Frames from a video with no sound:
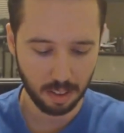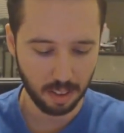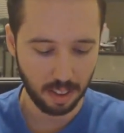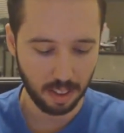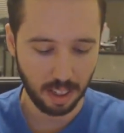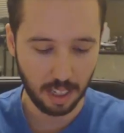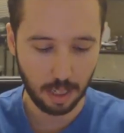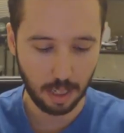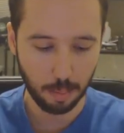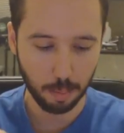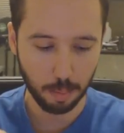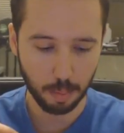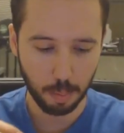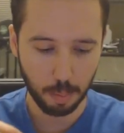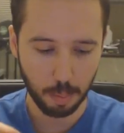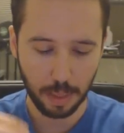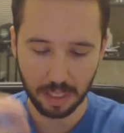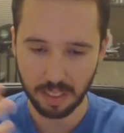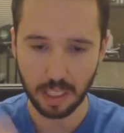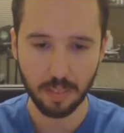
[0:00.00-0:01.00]
um,
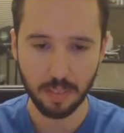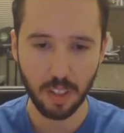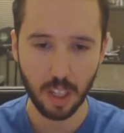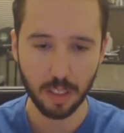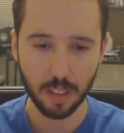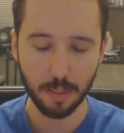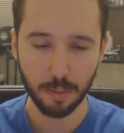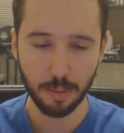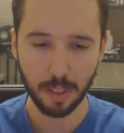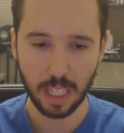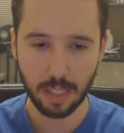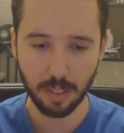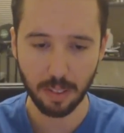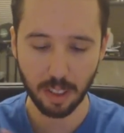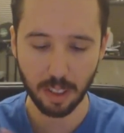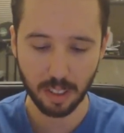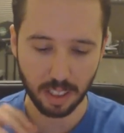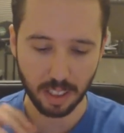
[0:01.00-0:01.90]
mixing of all the flavors.